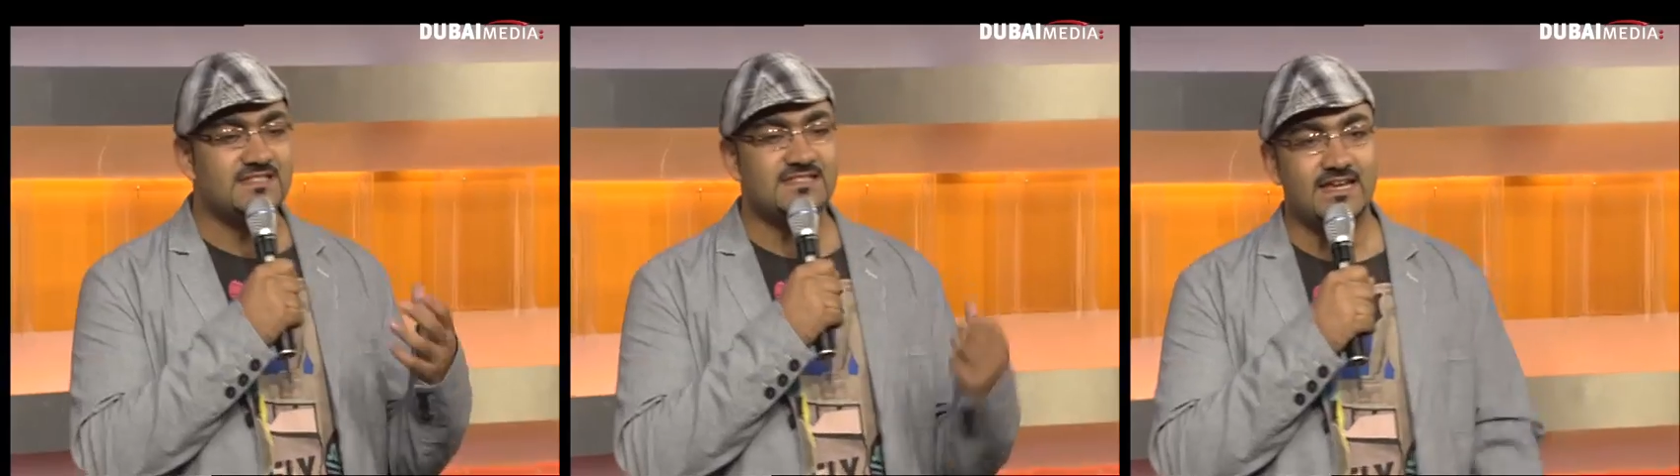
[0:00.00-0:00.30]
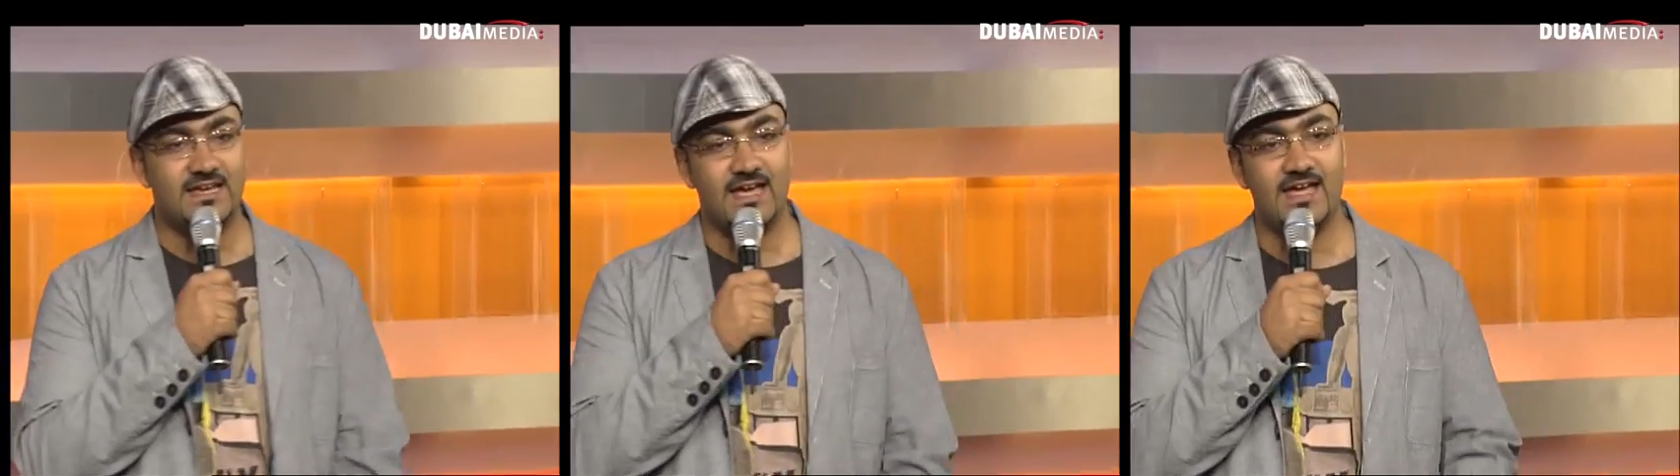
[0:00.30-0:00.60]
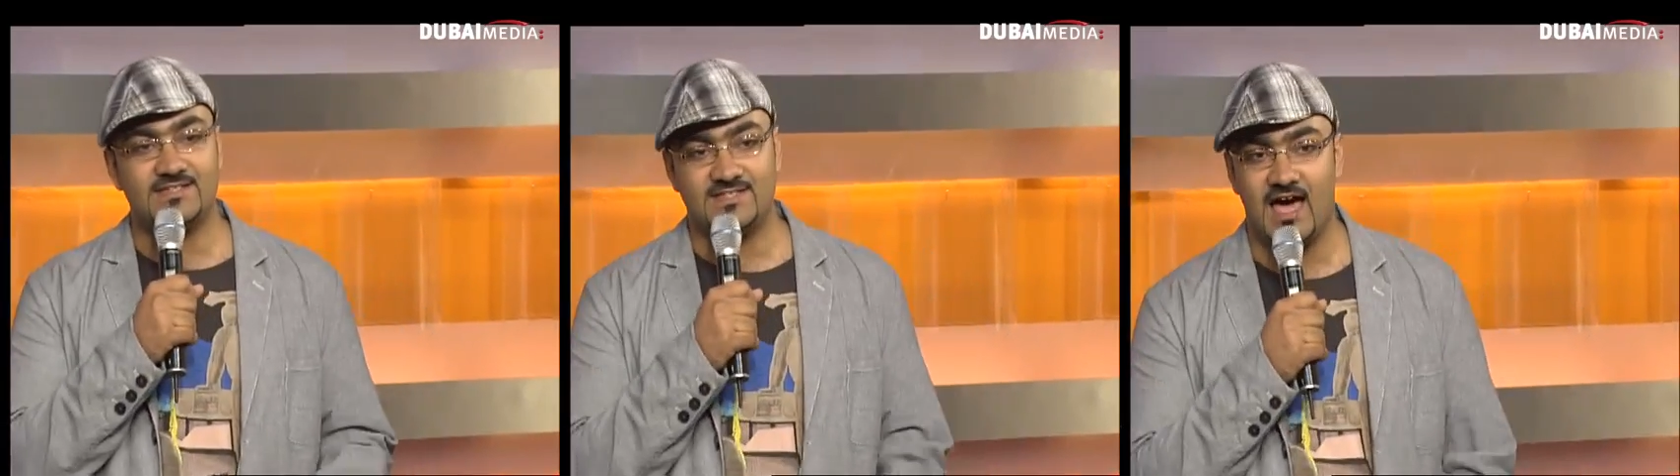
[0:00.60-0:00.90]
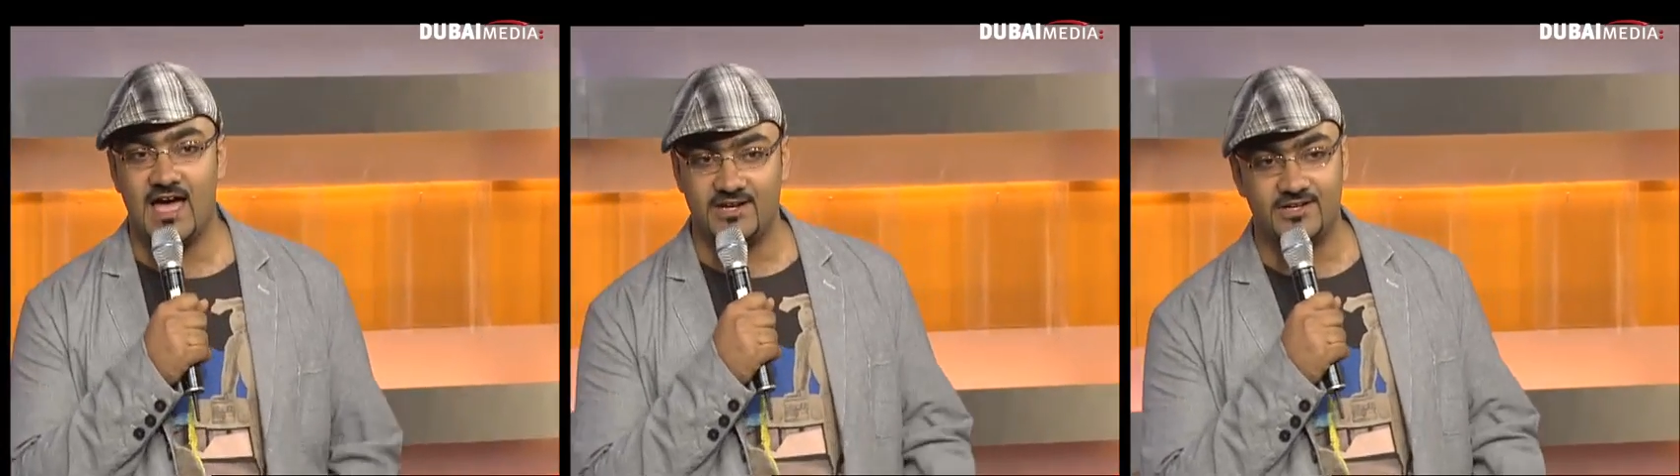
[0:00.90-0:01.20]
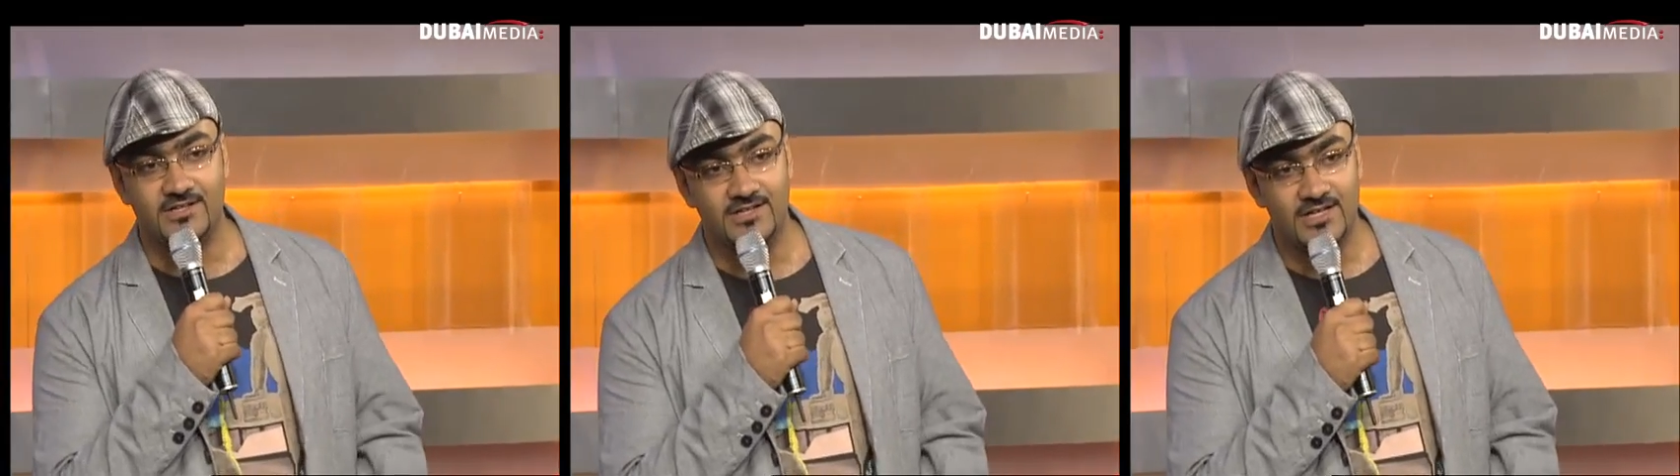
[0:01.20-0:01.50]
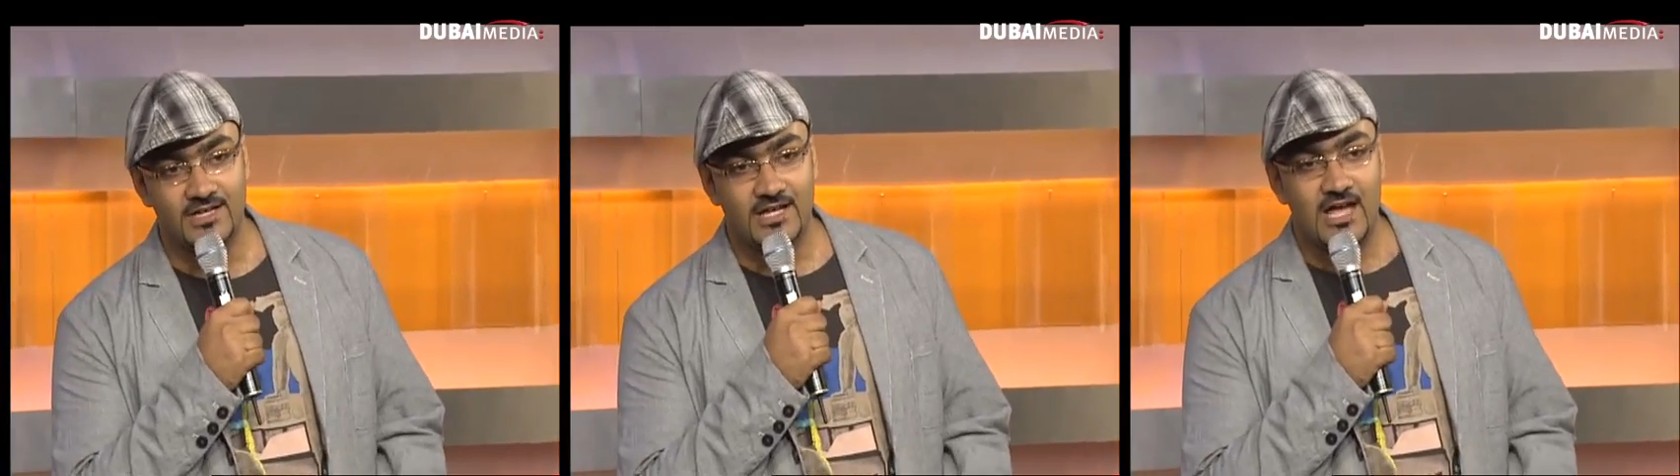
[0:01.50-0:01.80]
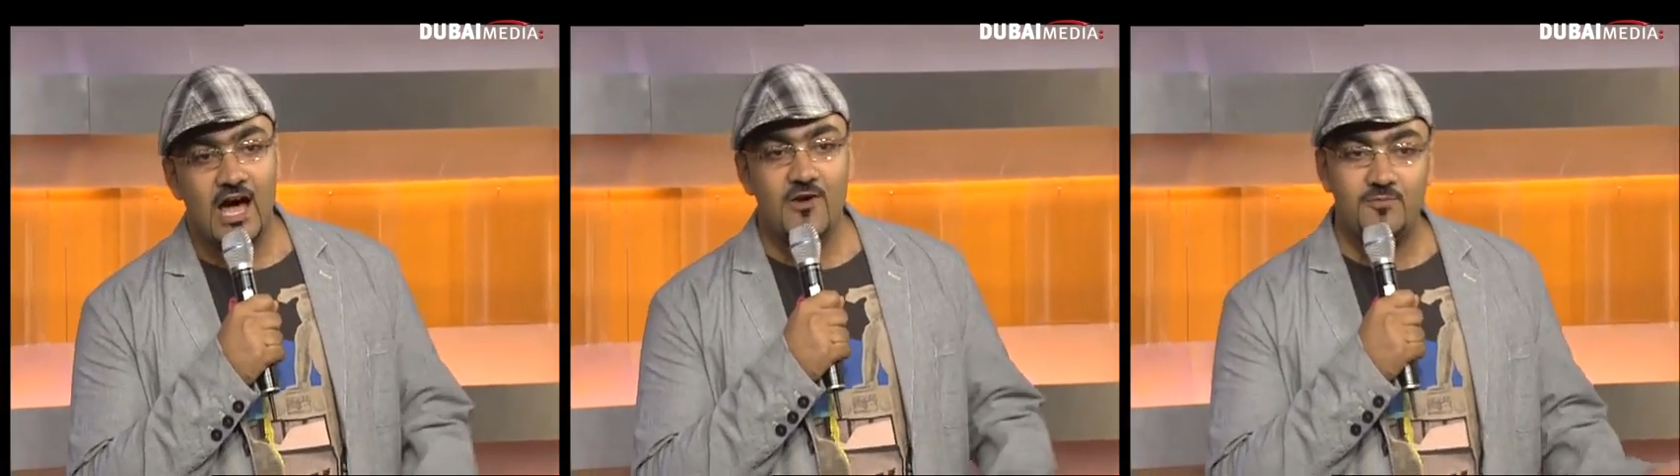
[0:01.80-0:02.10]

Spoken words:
sick and tired of